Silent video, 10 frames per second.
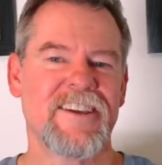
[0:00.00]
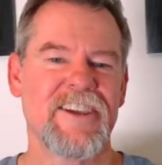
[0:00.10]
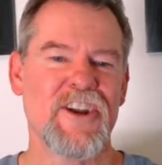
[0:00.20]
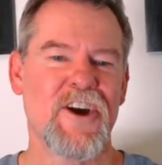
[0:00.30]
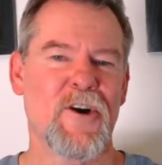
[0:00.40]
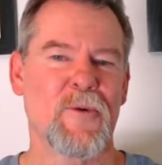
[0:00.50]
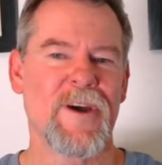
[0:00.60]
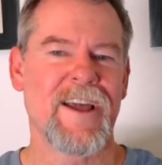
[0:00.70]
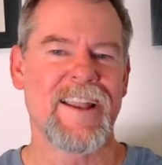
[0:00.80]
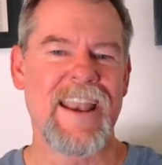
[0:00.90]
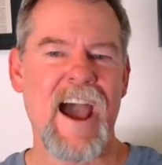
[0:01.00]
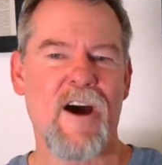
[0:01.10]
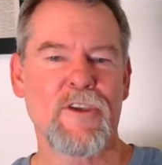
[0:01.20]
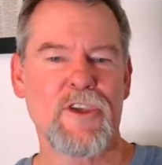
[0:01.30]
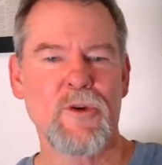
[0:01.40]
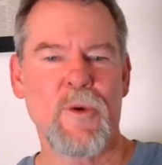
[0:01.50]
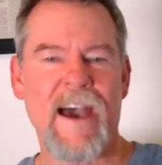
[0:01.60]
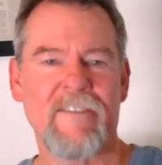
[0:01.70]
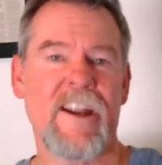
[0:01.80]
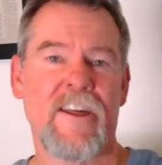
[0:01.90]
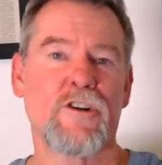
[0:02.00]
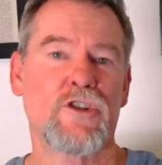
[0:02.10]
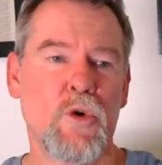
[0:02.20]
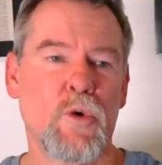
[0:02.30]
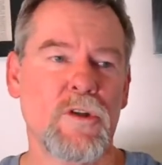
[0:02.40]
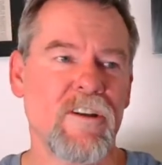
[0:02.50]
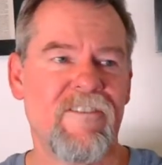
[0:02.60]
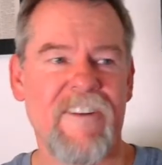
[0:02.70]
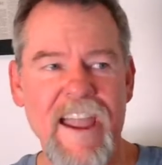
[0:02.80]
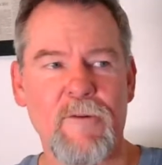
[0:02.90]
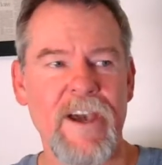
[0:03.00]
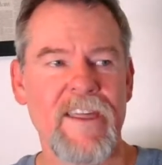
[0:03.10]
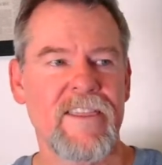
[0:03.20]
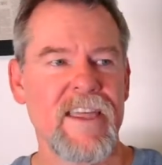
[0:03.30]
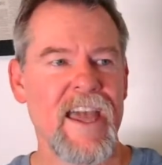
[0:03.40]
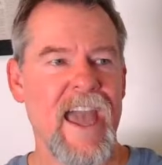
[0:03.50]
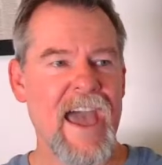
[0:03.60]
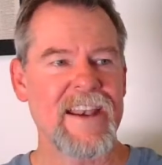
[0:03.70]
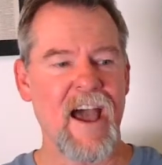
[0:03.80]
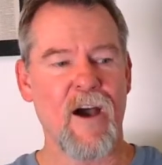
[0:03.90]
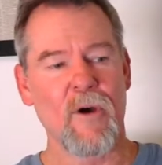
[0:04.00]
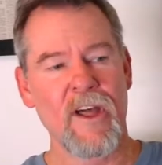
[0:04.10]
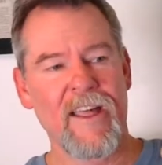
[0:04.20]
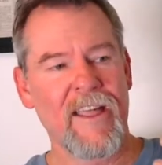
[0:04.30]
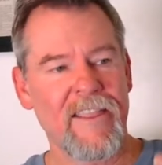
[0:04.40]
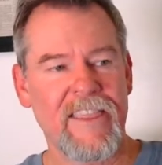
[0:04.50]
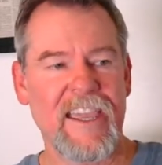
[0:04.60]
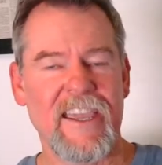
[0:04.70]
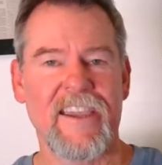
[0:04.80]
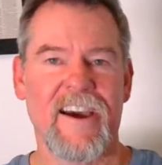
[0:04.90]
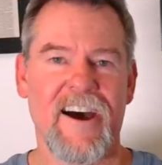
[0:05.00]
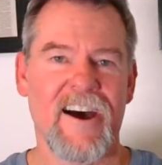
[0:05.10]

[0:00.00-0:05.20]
now you have another tool to fight with. And now the